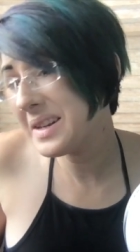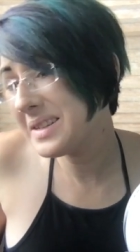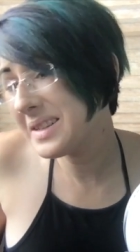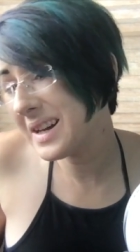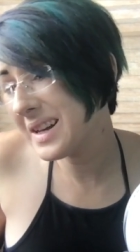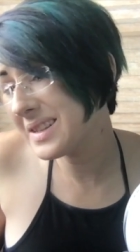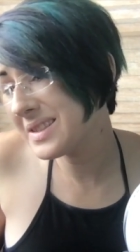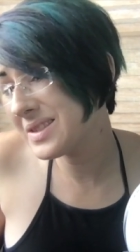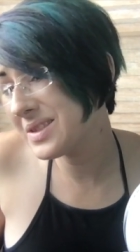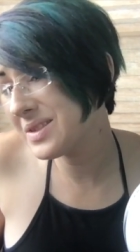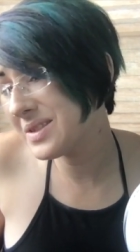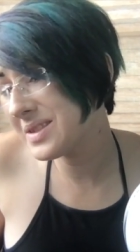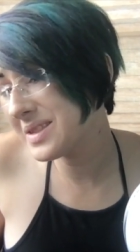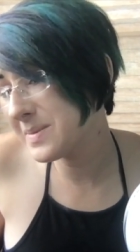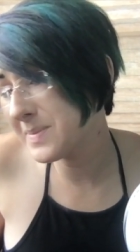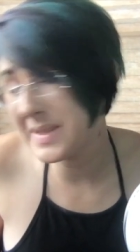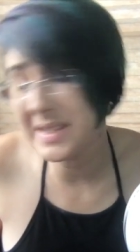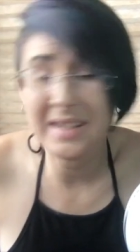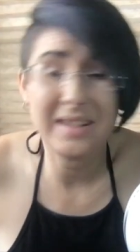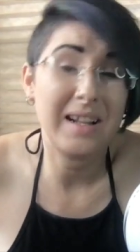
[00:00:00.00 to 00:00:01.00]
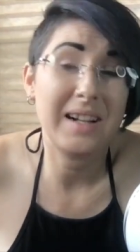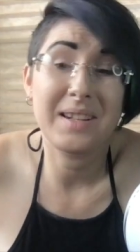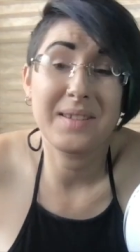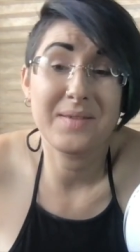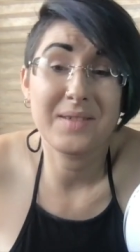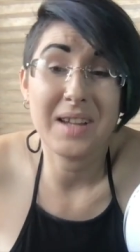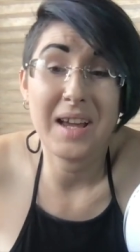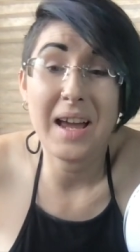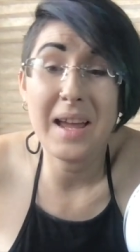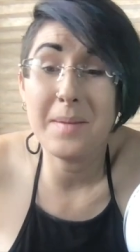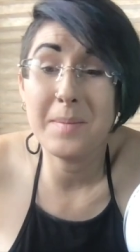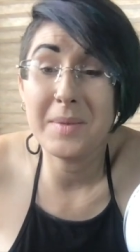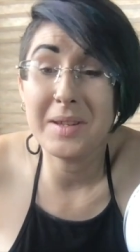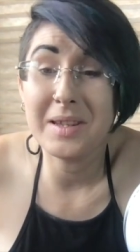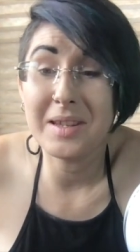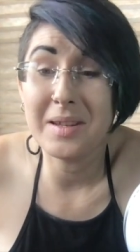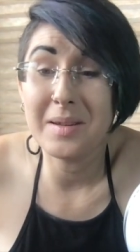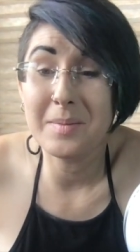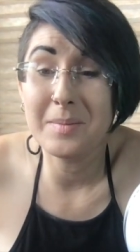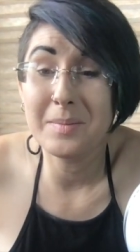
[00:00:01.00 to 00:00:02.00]
not to spend a lot of time in
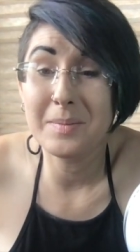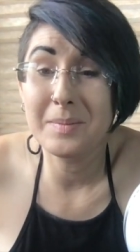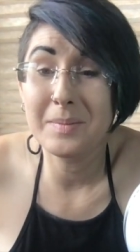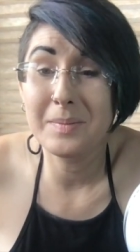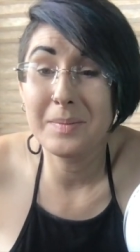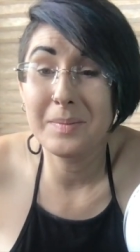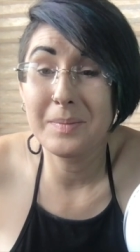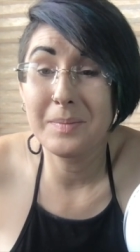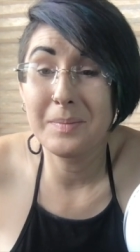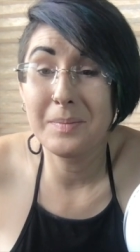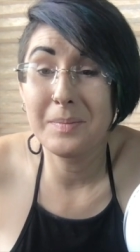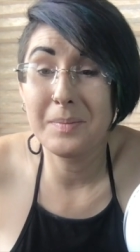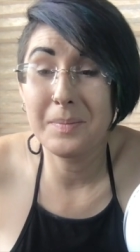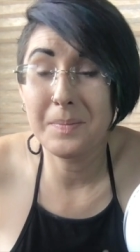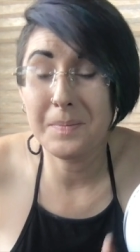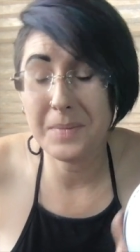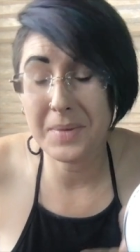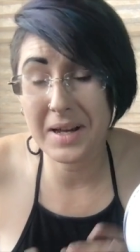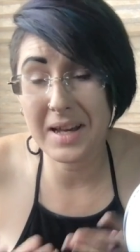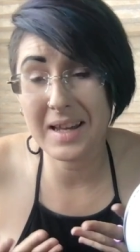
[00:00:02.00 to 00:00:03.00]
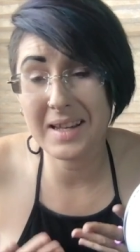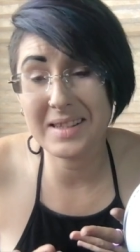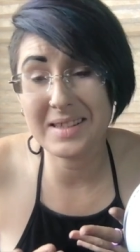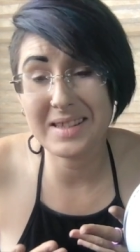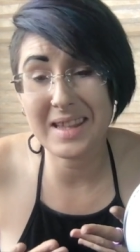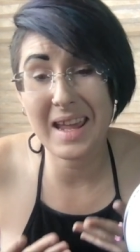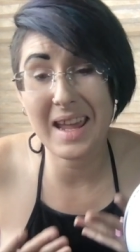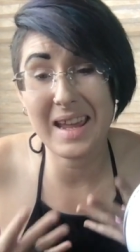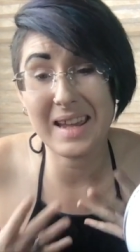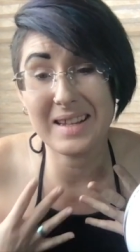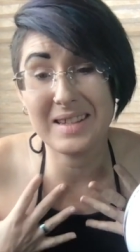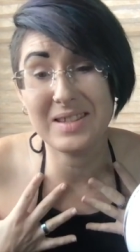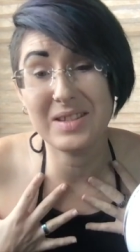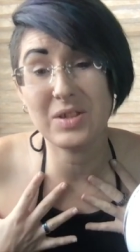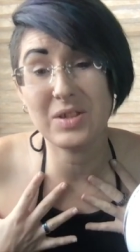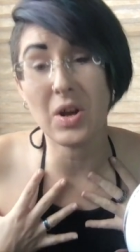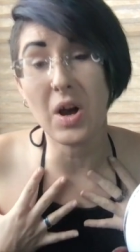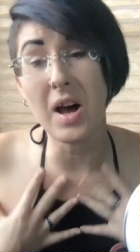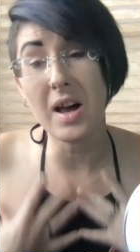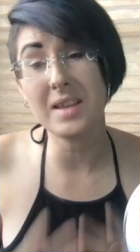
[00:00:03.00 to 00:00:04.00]
them because they
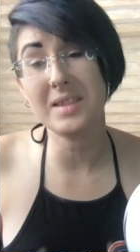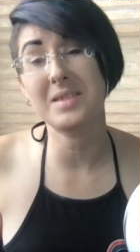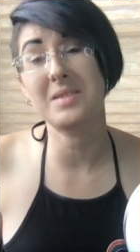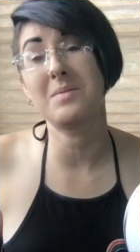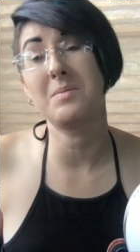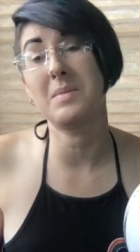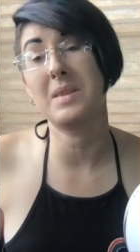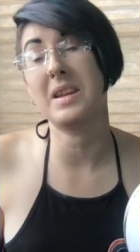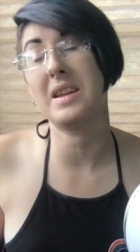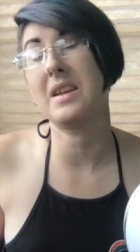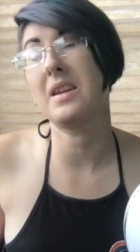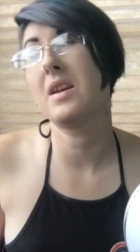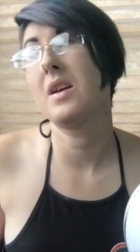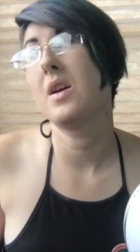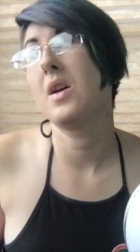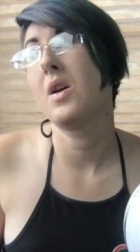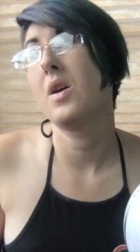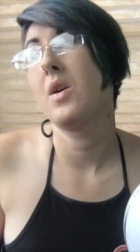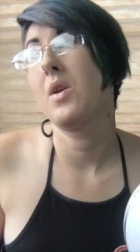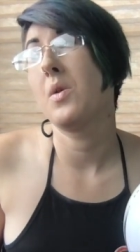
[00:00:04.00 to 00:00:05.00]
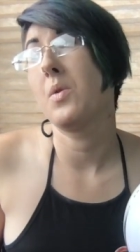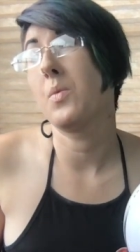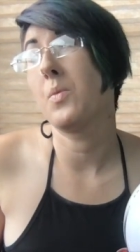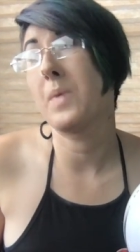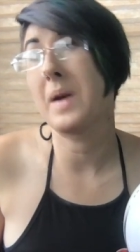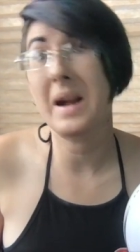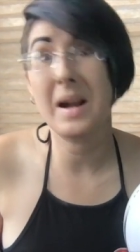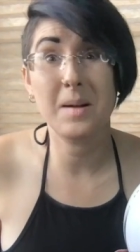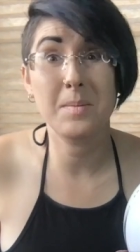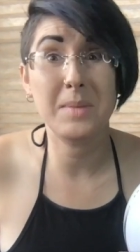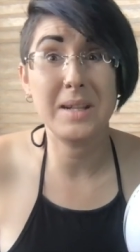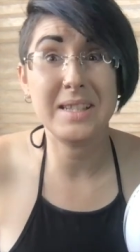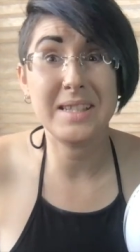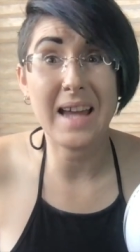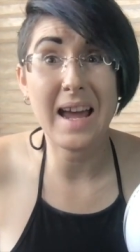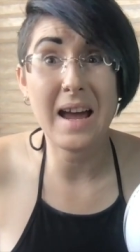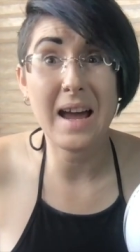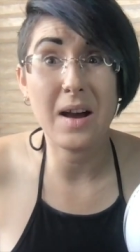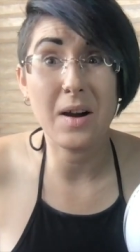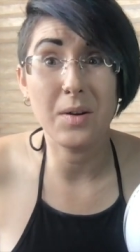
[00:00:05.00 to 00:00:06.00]
exhaust me, wear me
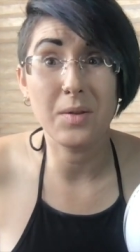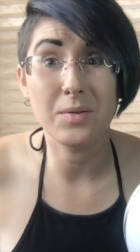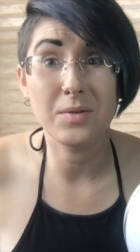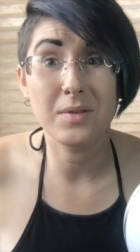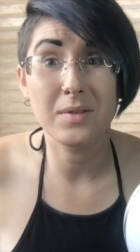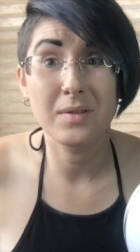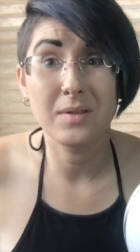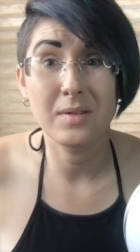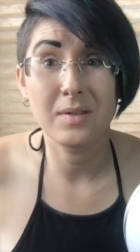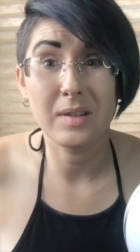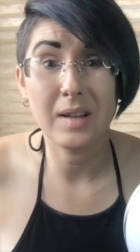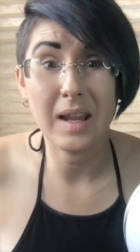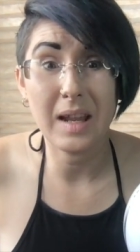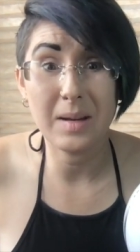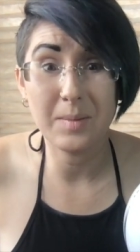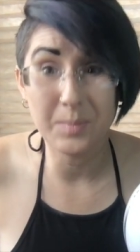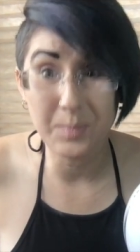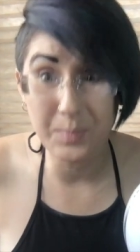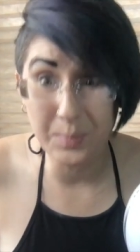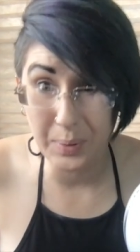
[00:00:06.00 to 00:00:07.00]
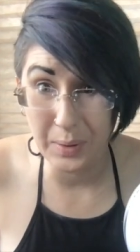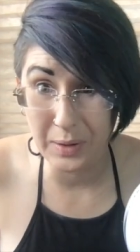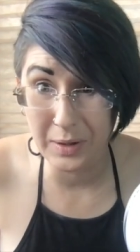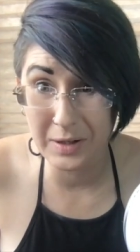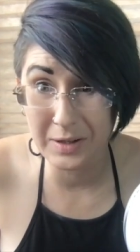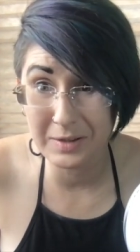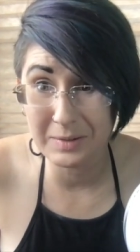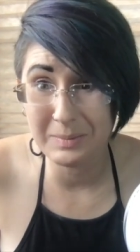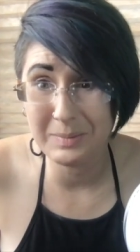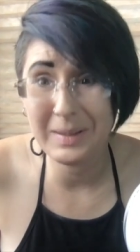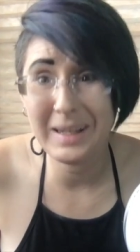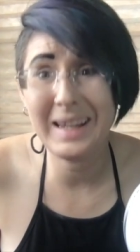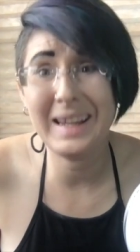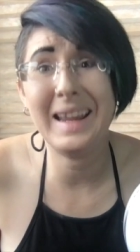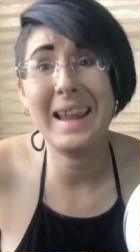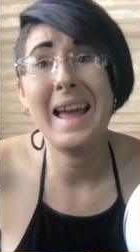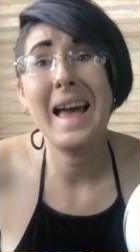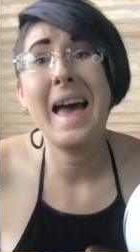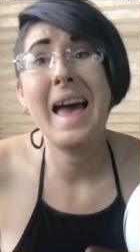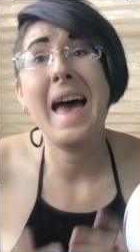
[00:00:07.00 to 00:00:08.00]
down, and burn
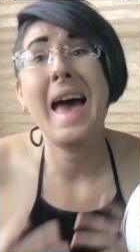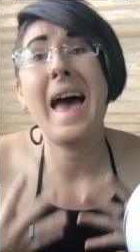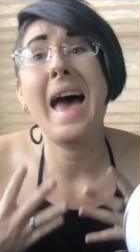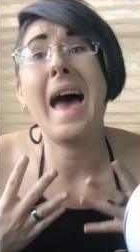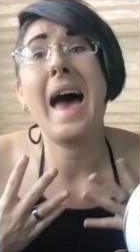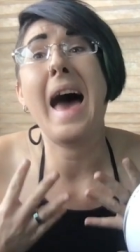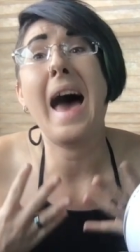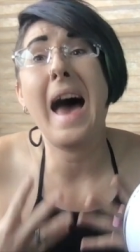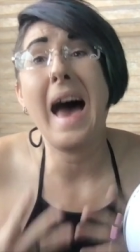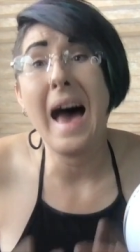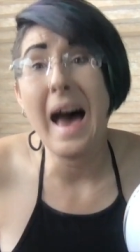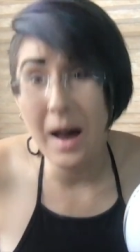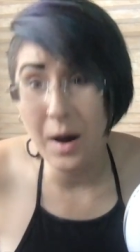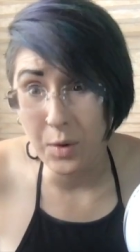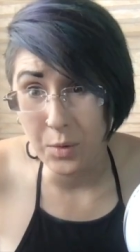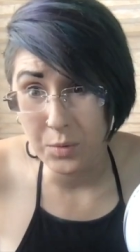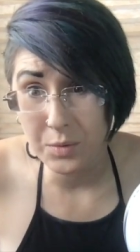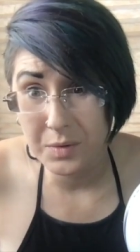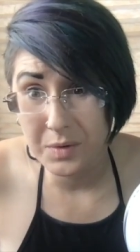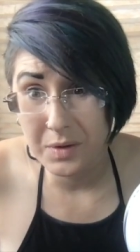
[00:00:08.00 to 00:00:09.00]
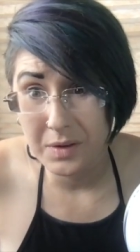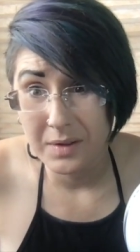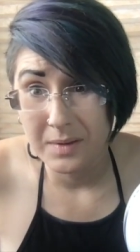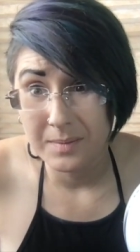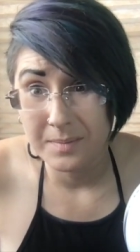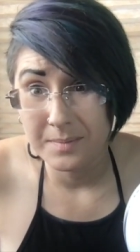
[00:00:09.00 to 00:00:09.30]
me out.